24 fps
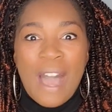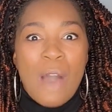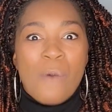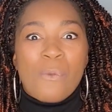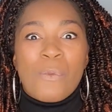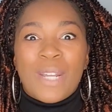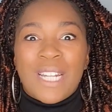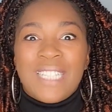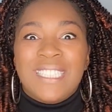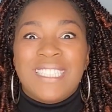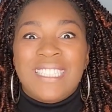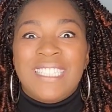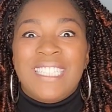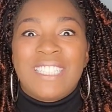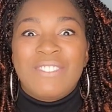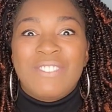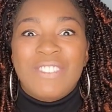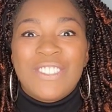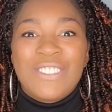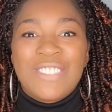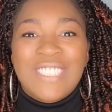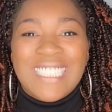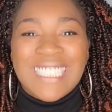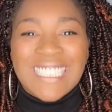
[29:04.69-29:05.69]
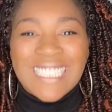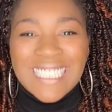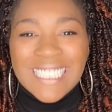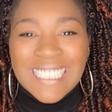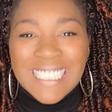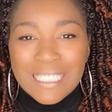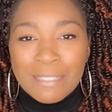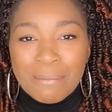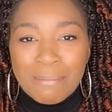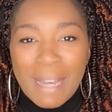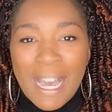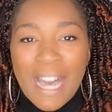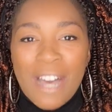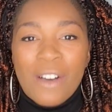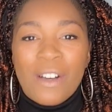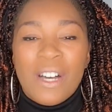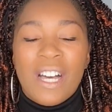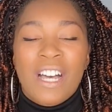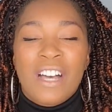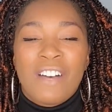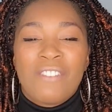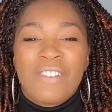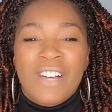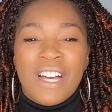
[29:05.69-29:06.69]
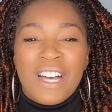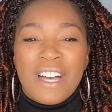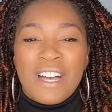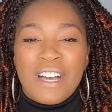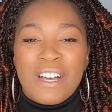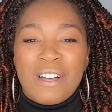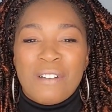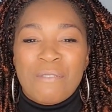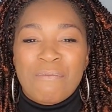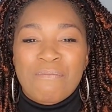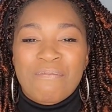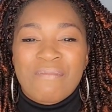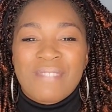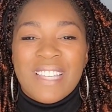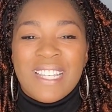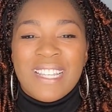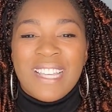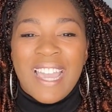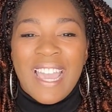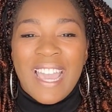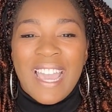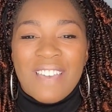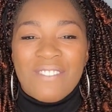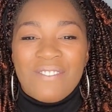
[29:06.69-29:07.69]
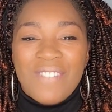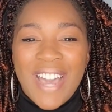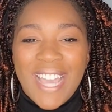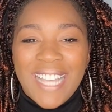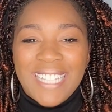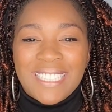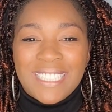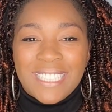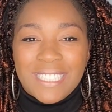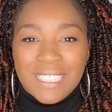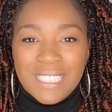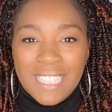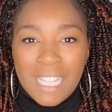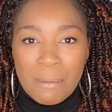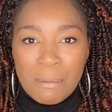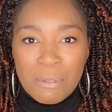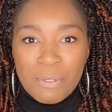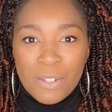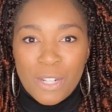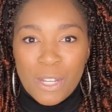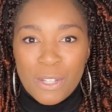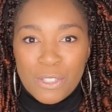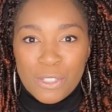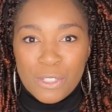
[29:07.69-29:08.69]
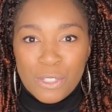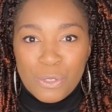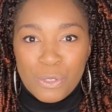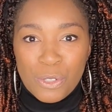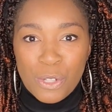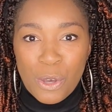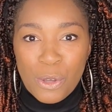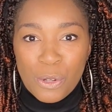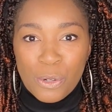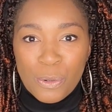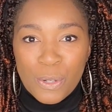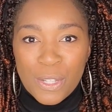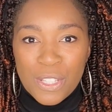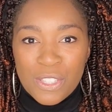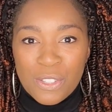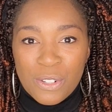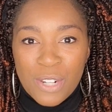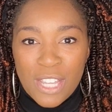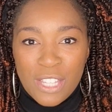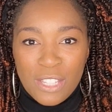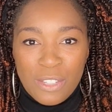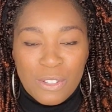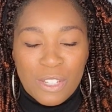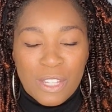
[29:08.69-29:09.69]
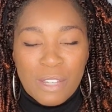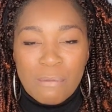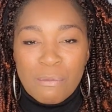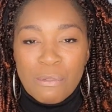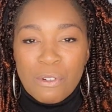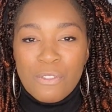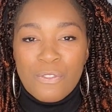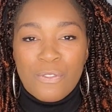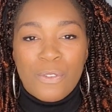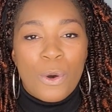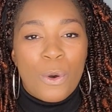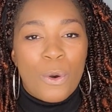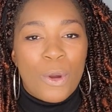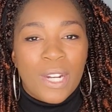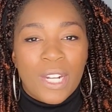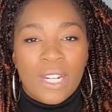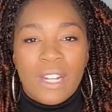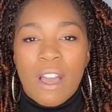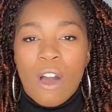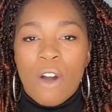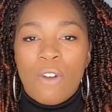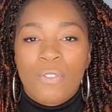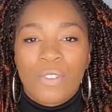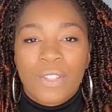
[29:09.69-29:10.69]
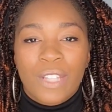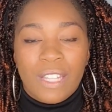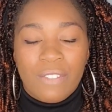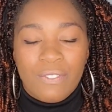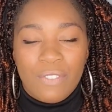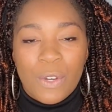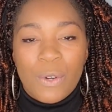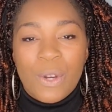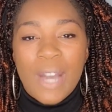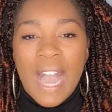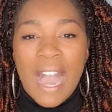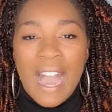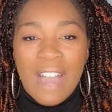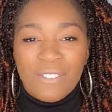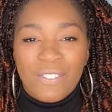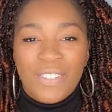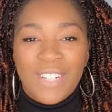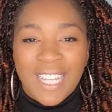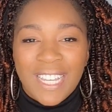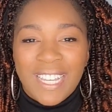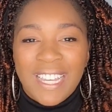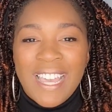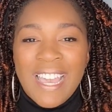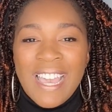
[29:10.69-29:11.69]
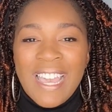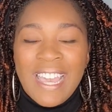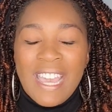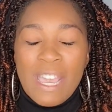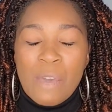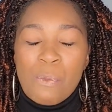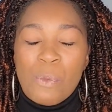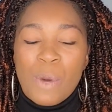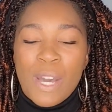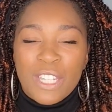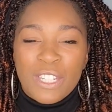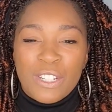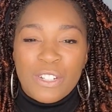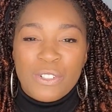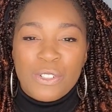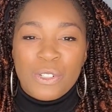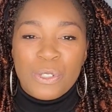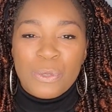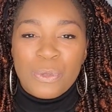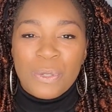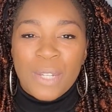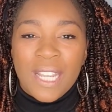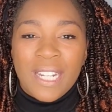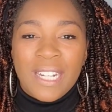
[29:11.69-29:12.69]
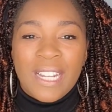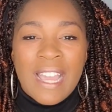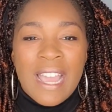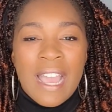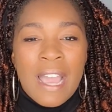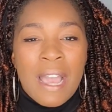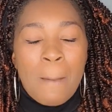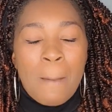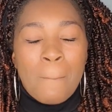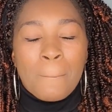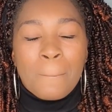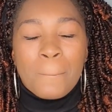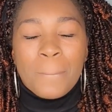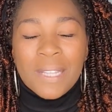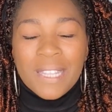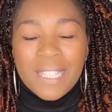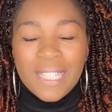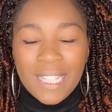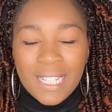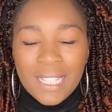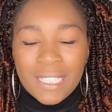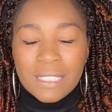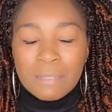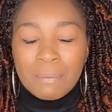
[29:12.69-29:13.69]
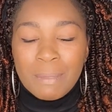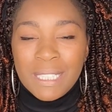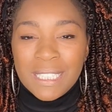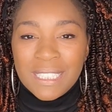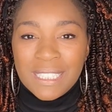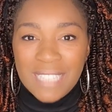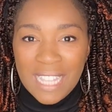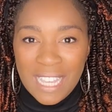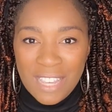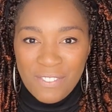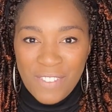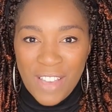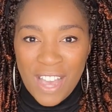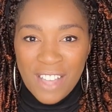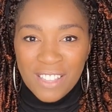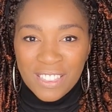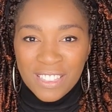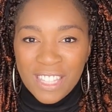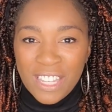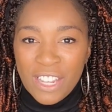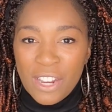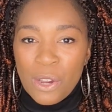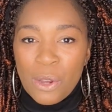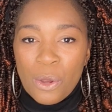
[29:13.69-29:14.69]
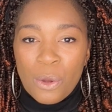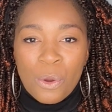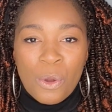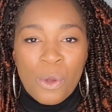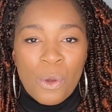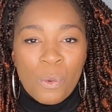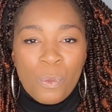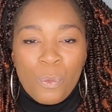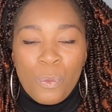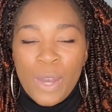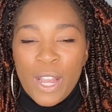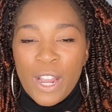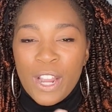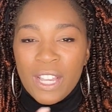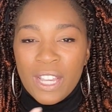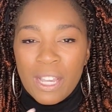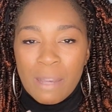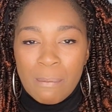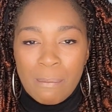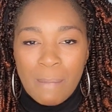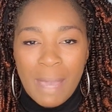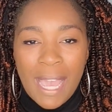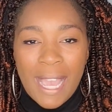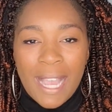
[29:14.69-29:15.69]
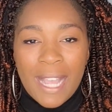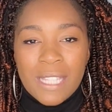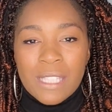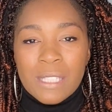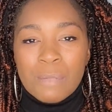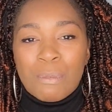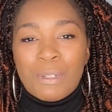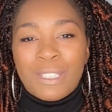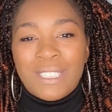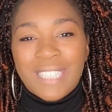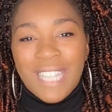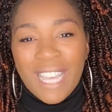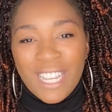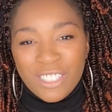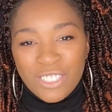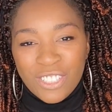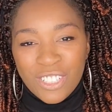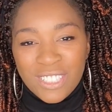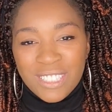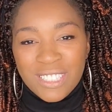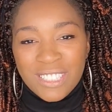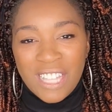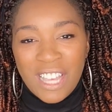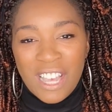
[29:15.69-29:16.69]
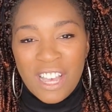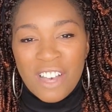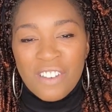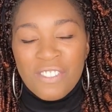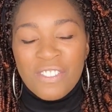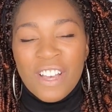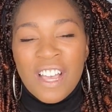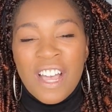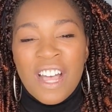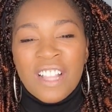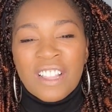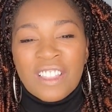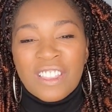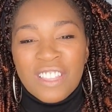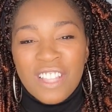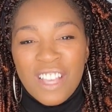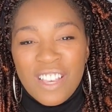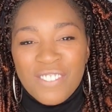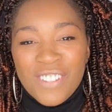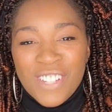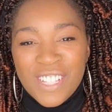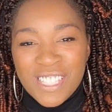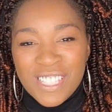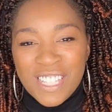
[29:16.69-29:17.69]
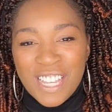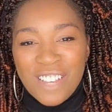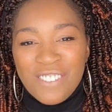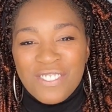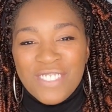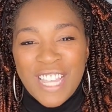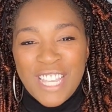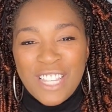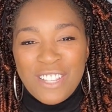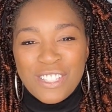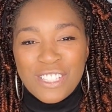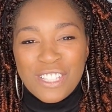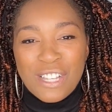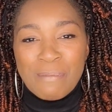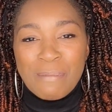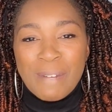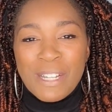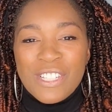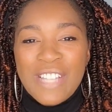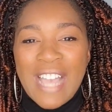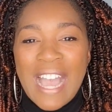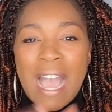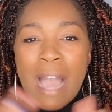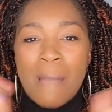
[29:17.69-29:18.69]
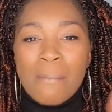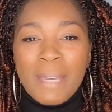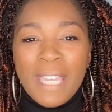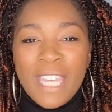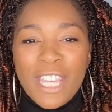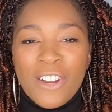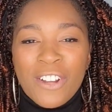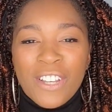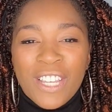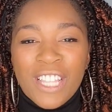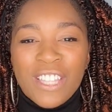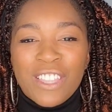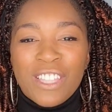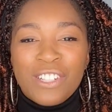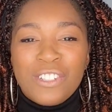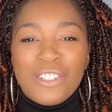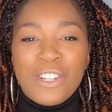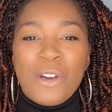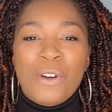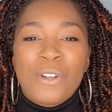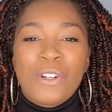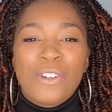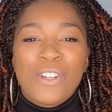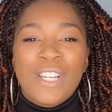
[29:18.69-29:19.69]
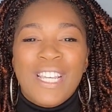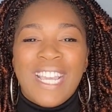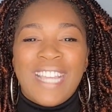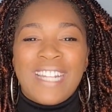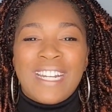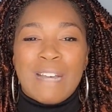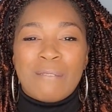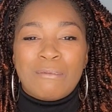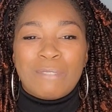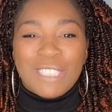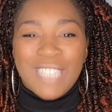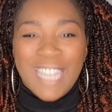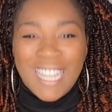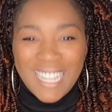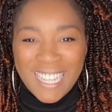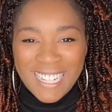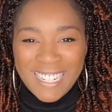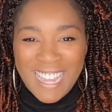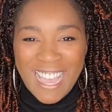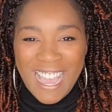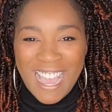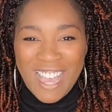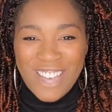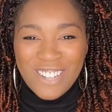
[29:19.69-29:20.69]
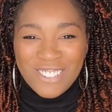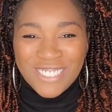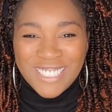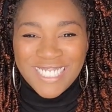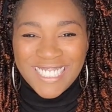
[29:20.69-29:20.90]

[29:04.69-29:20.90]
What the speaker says: I wanted to give you a good amount of advice and tips for those new notaries so that you can move forward and hopefully feel confident in what you're doing. Please be safe out there. Wear your mask, protect yourself, love yourself. Thank you so much. I'm Arian the Notary, and I'm checking out.